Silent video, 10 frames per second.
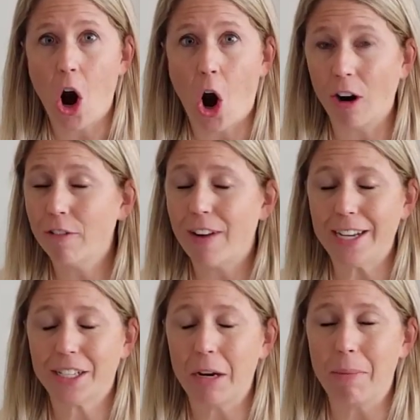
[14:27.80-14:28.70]

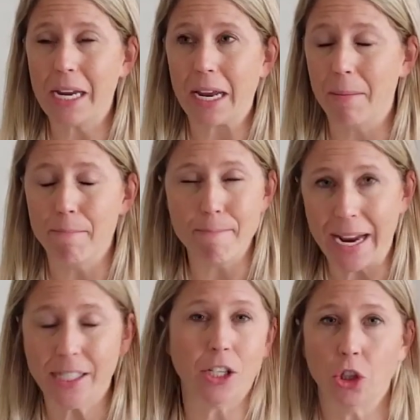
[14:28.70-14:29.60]
RFIs can be an
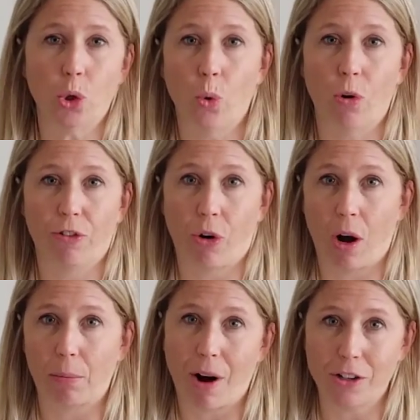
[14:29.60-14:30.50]
amazing tool for
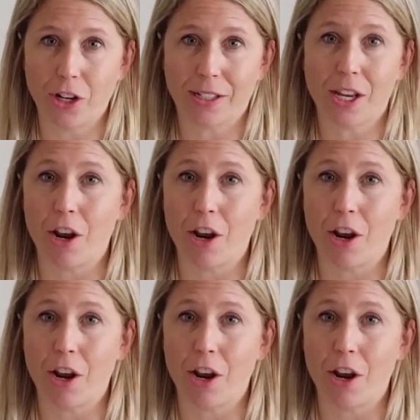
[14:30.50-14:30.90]
our projects